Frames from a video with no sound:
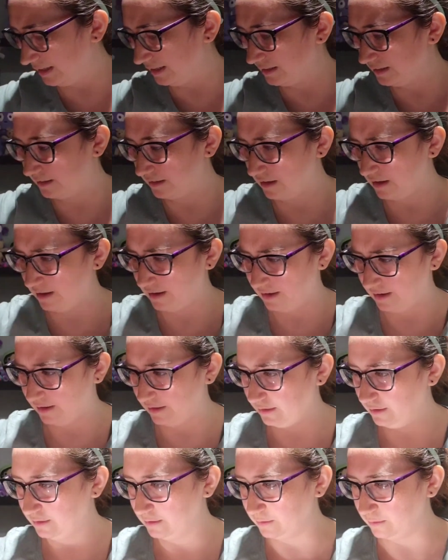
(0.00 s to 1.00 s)
is,
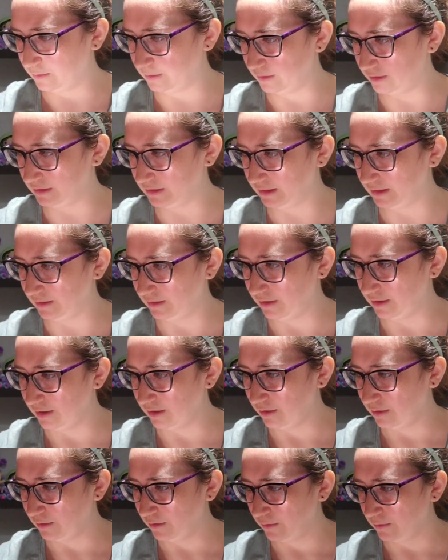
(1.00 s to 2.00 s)
what is it?
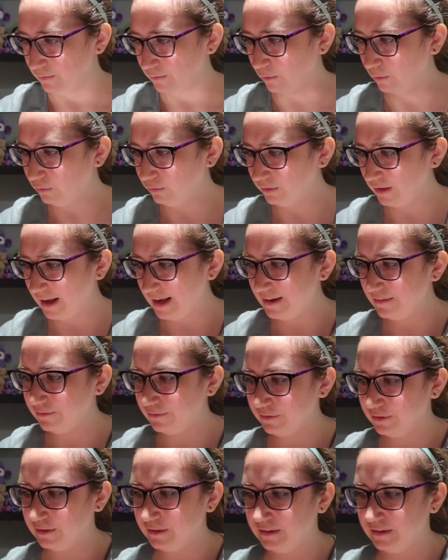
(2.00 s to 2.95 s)
Roll Life?